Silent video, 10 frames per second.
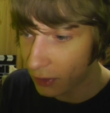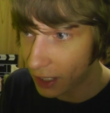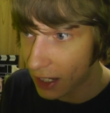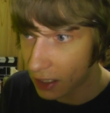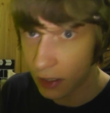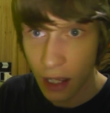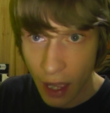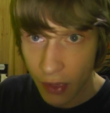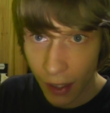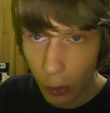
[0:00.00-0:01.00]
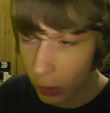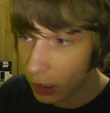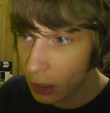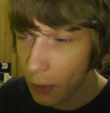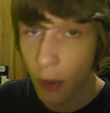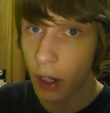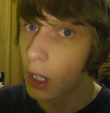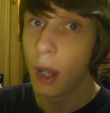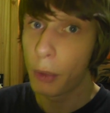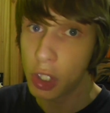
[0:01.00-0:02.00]
overtaking, then look in your
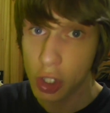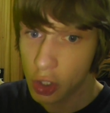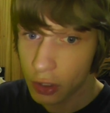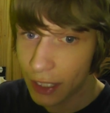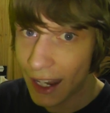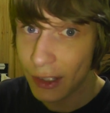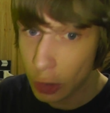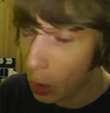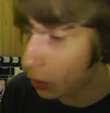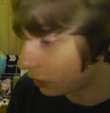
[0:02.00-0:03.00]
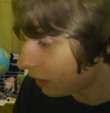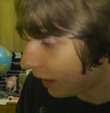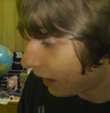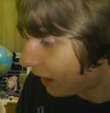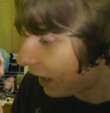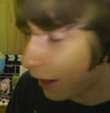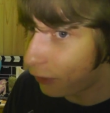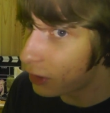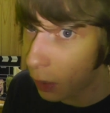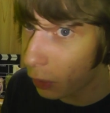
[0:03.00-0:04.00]
mirror, but you shouldn't get done
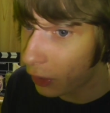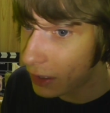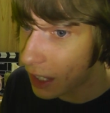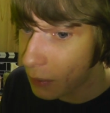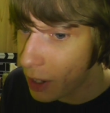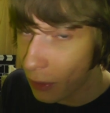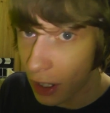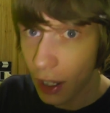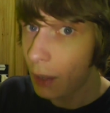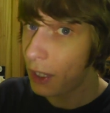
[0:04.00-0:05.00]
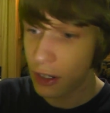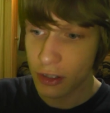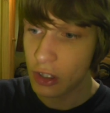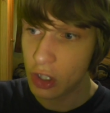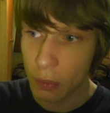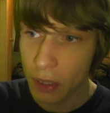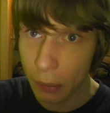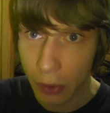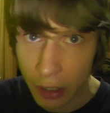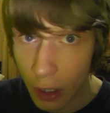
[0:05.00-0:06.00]
if you don't look in that mirror, because there shouldn't be
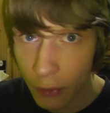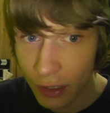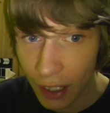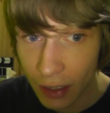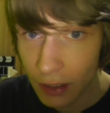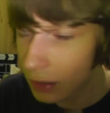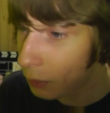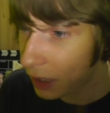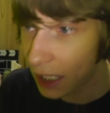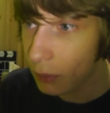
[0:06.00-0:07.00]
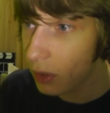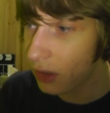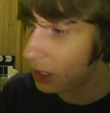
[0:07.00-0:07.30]
bloody overtaking you to begin with.